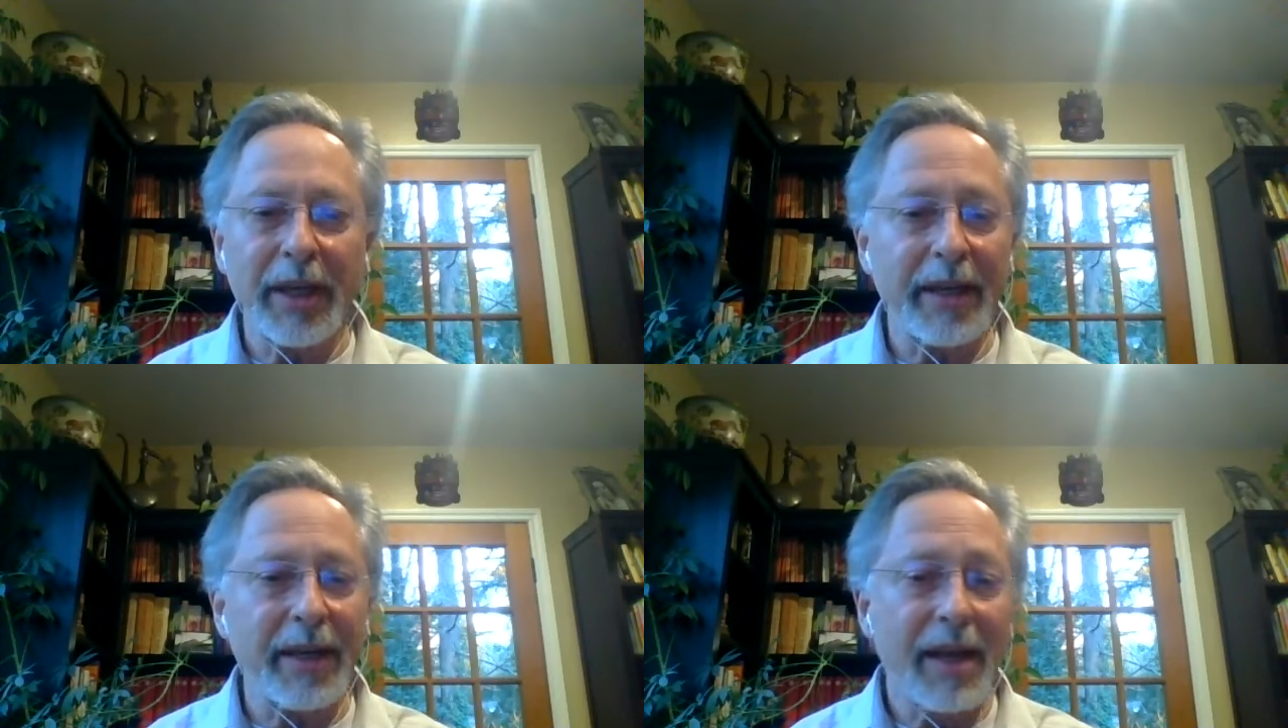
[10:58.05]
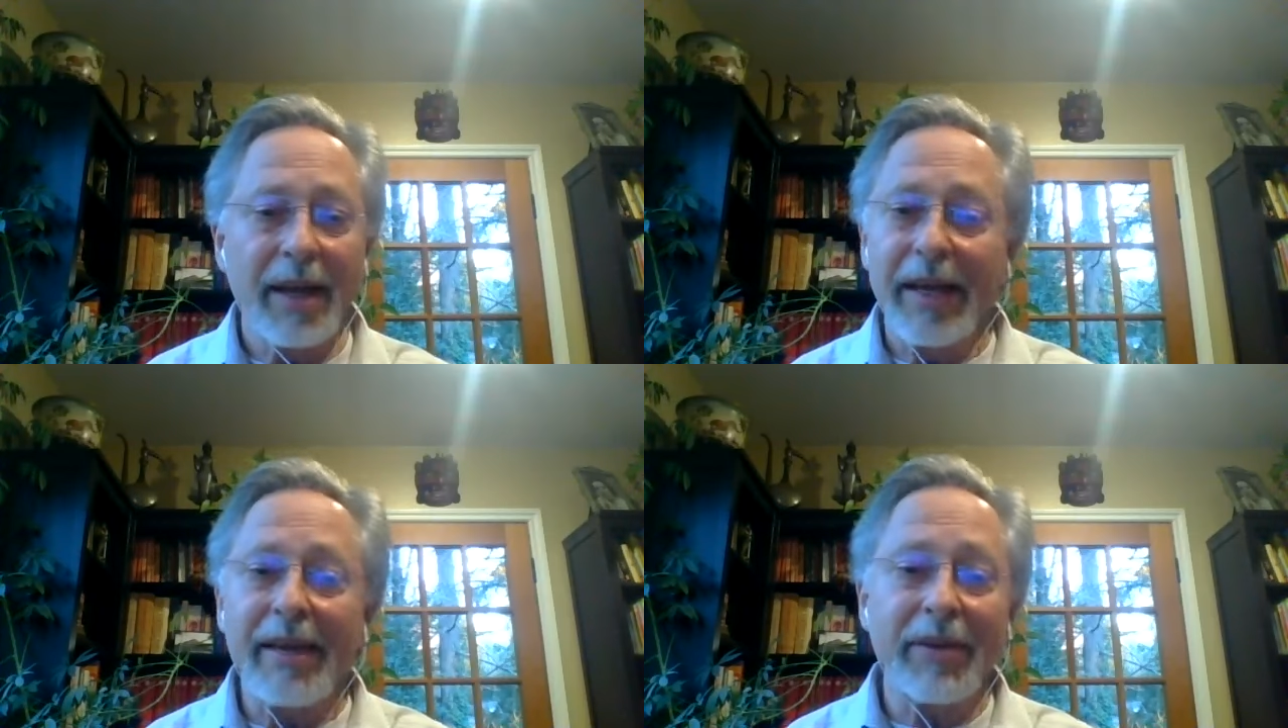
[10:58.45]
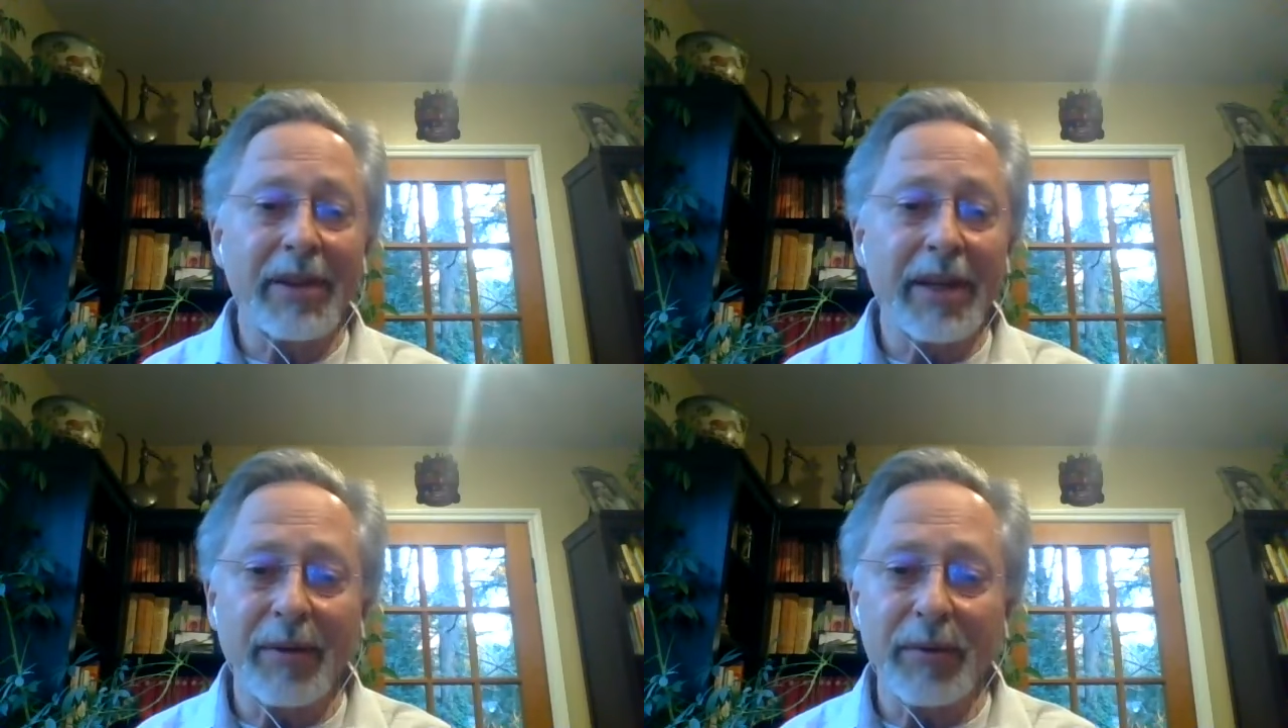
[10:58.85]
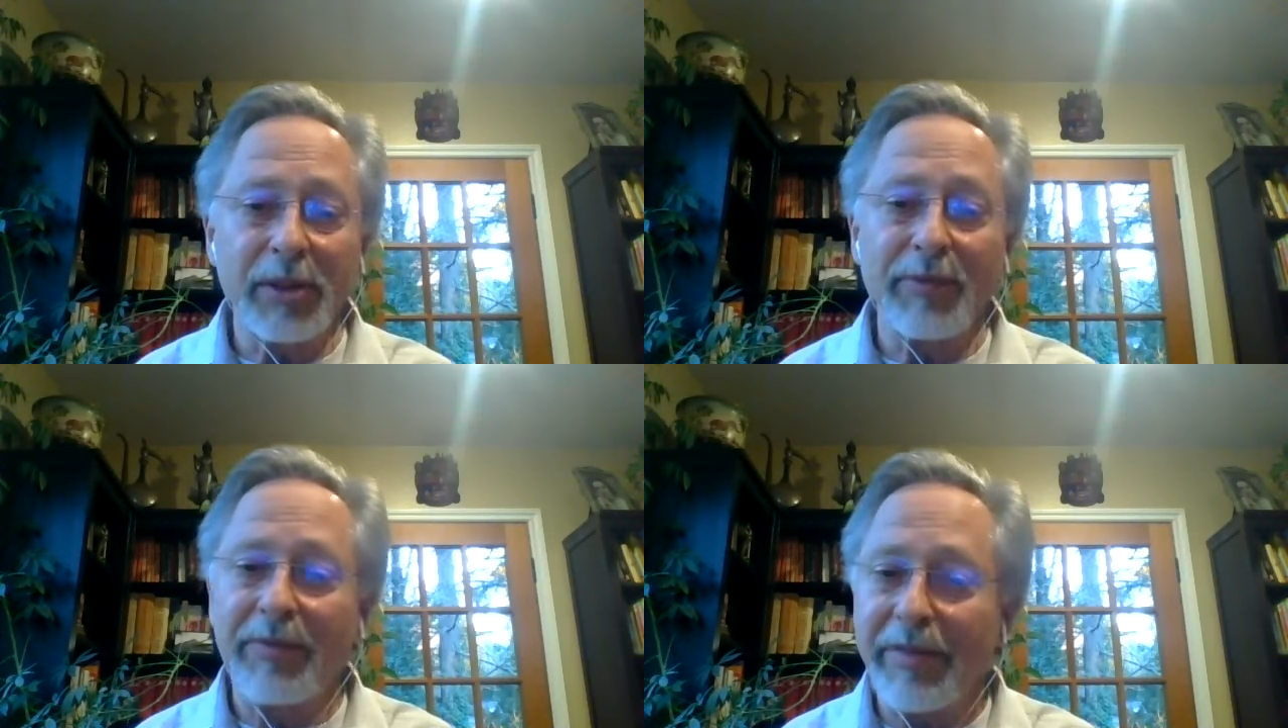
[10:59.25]
And even then, it was
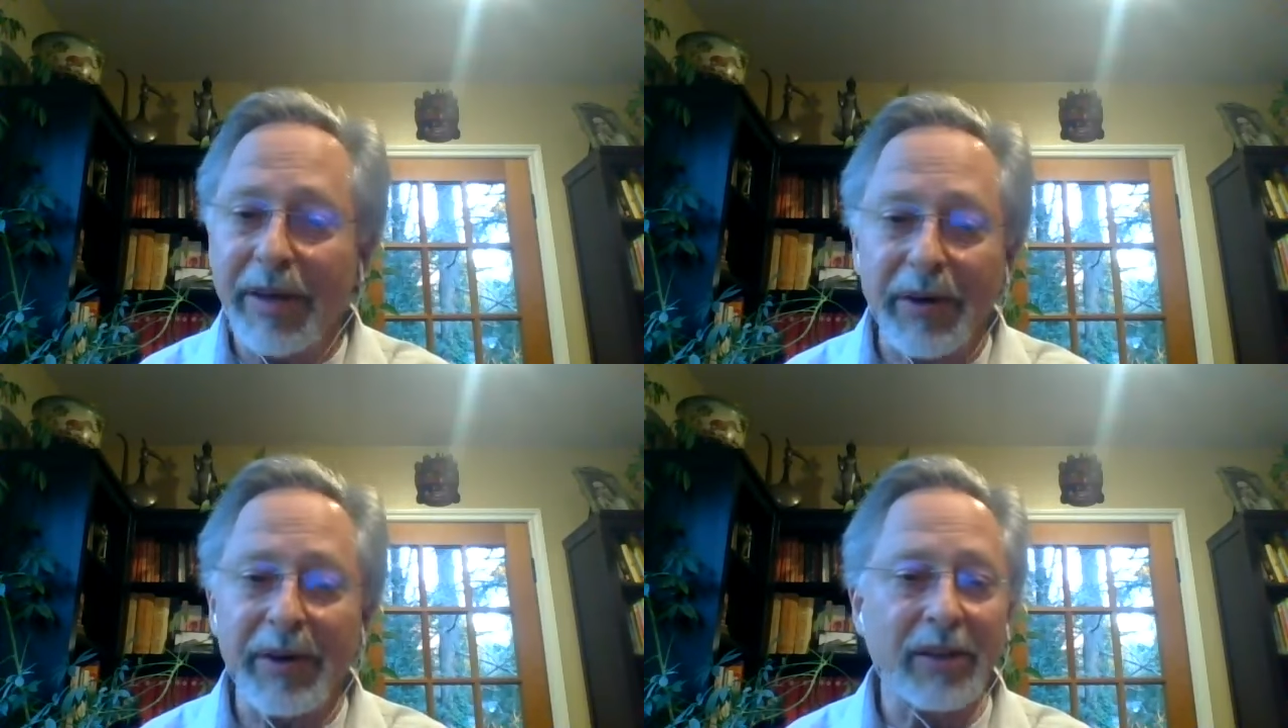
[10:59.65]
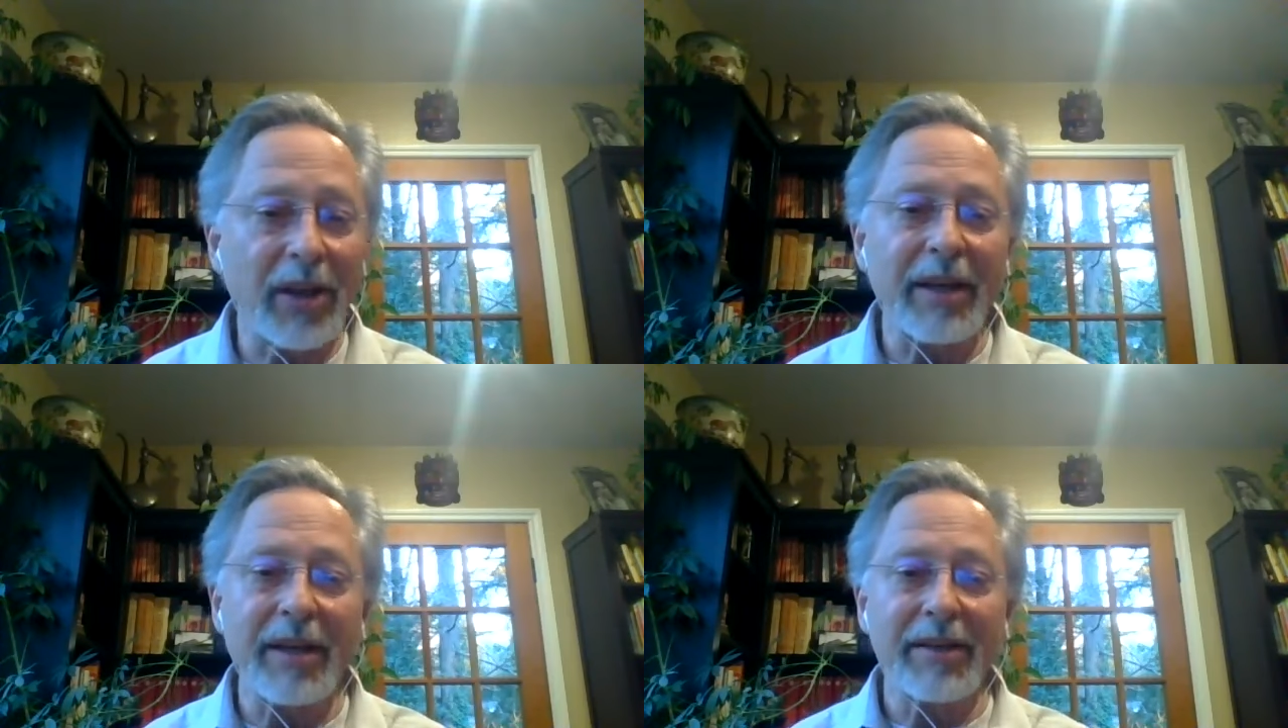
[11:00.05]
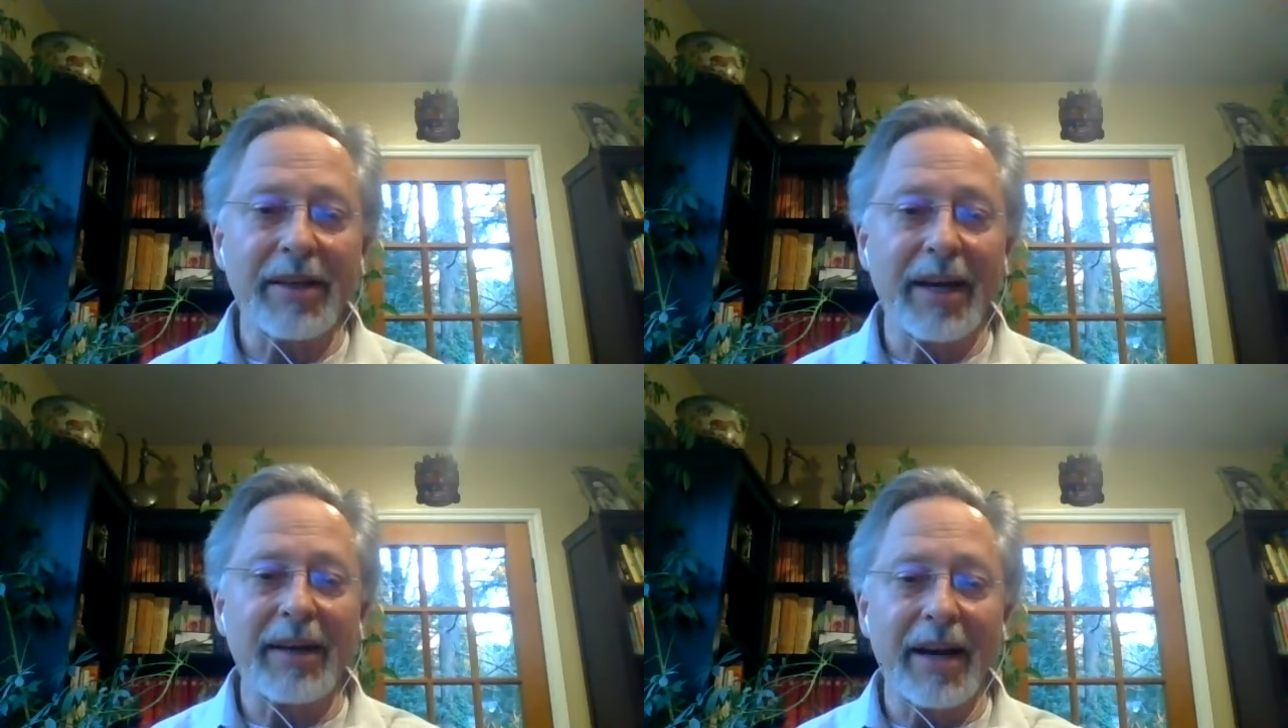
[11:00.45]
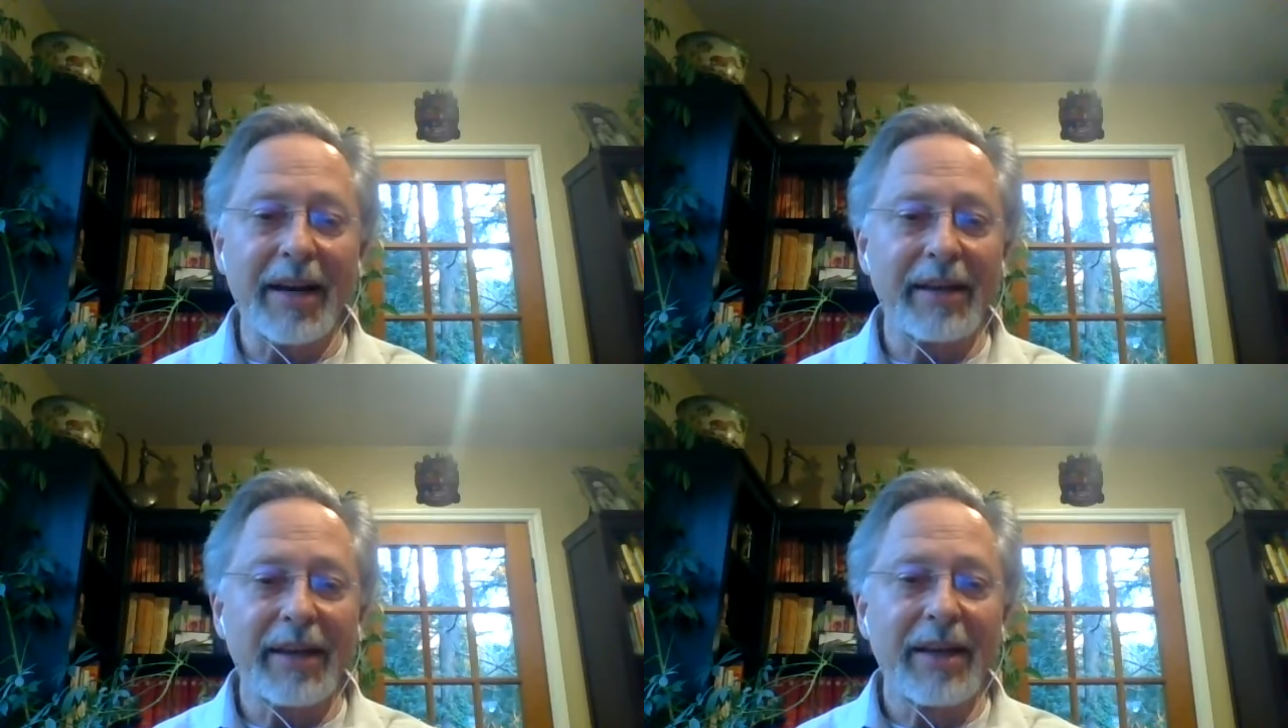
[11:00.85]
very lucky that
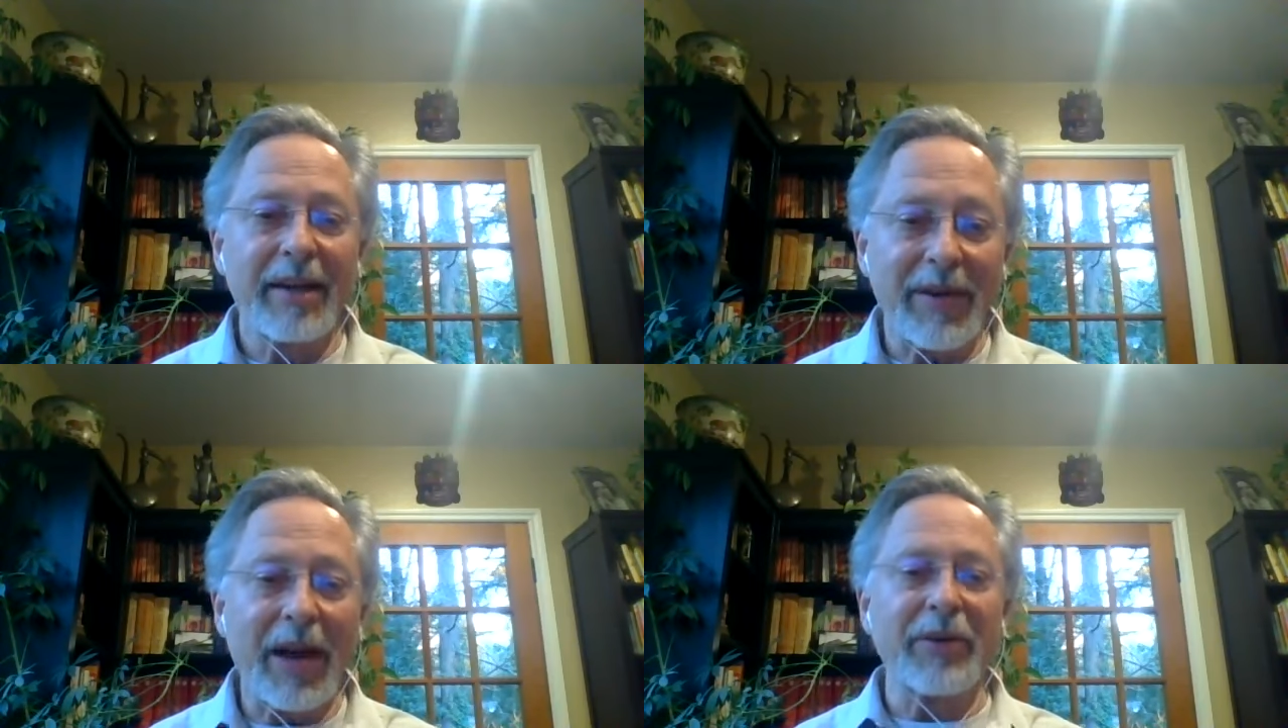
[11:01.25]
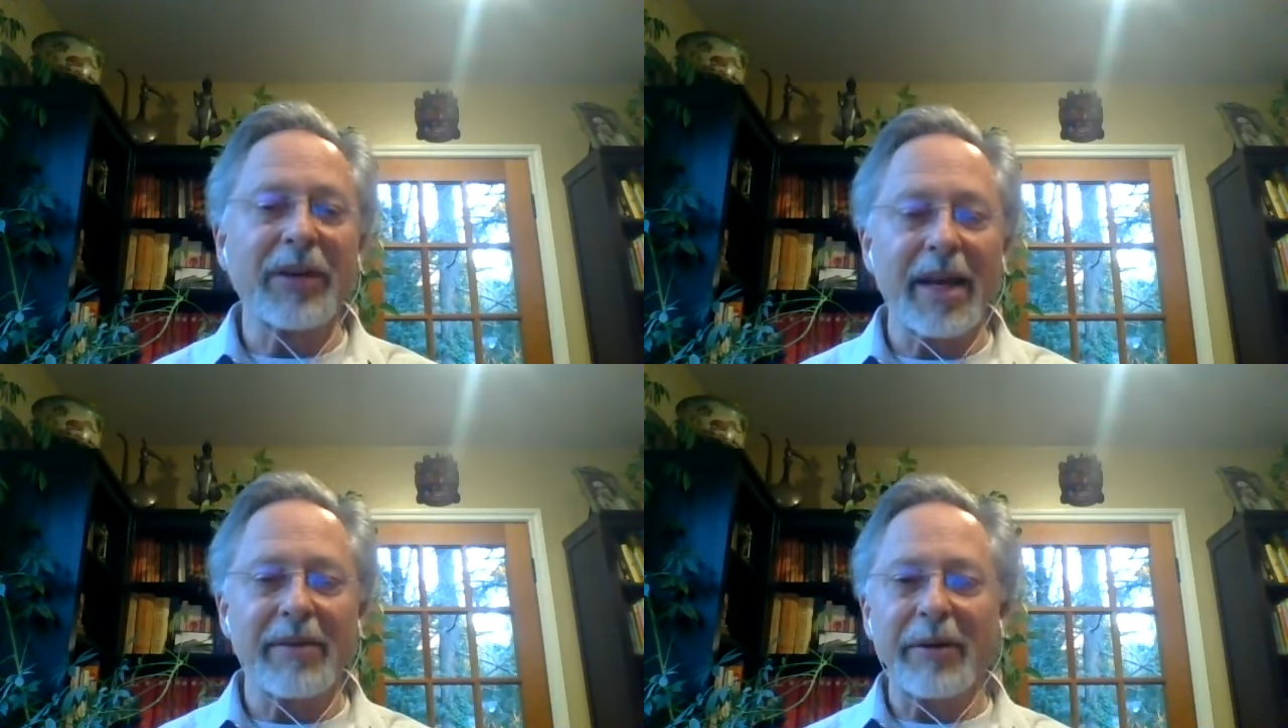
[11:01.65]
I found a cave.